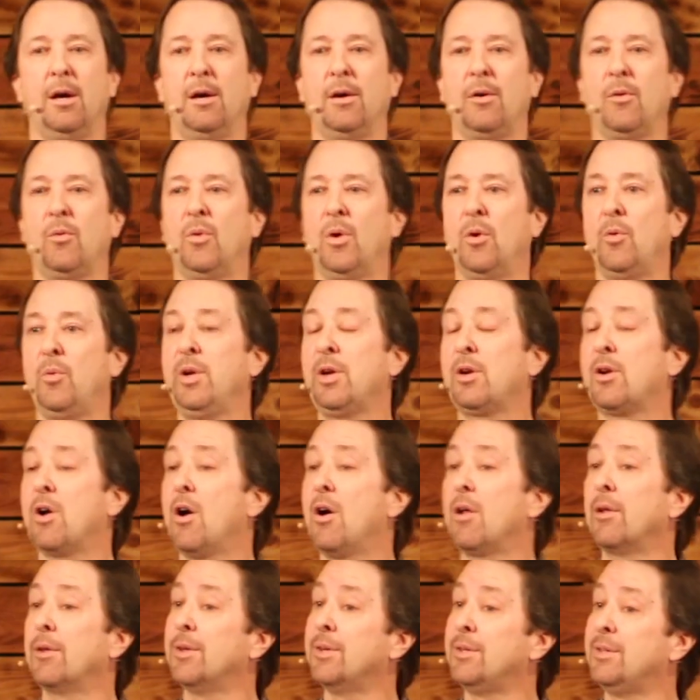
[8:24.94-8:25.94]
what we
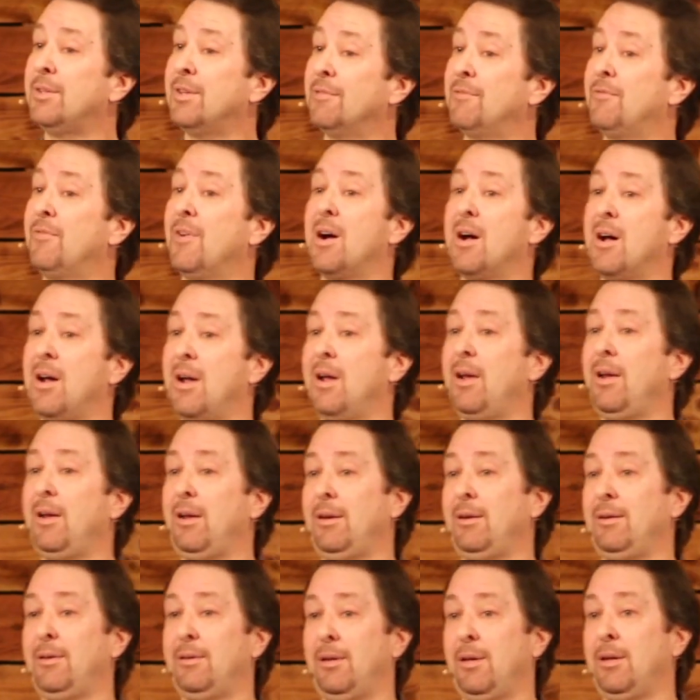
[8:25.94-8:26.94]
call a
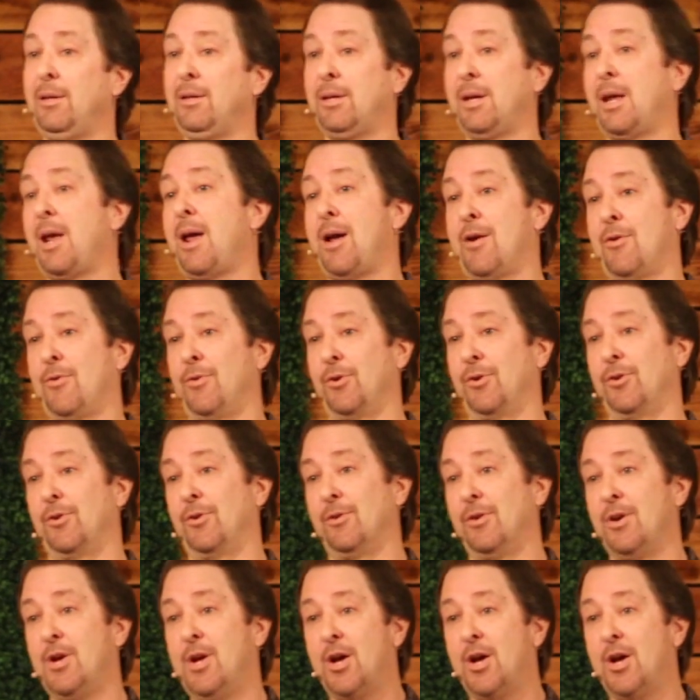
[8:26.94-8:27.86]
divine encounter,